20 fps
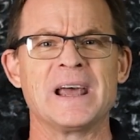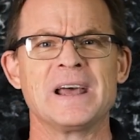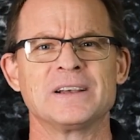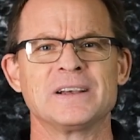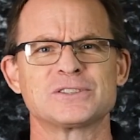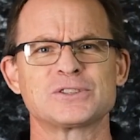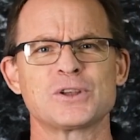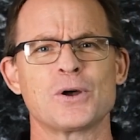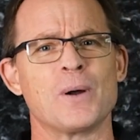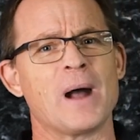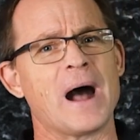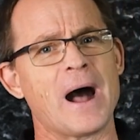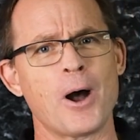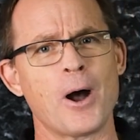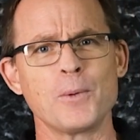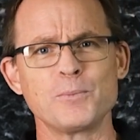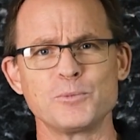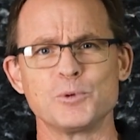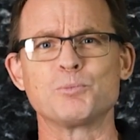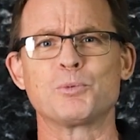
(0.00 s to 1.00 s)
So I
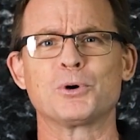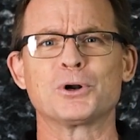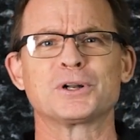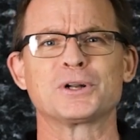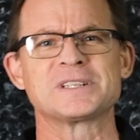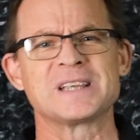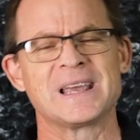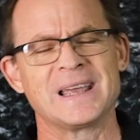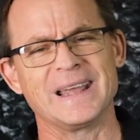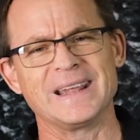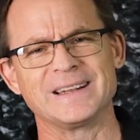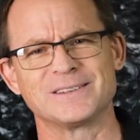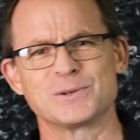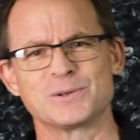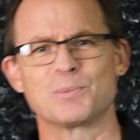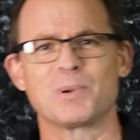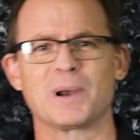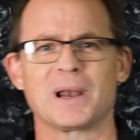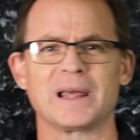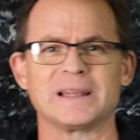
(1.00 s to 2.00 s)
hope you put it into
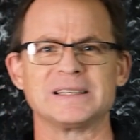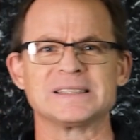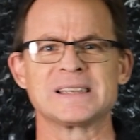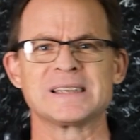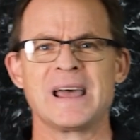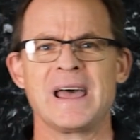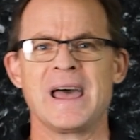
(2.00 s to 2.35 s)
place.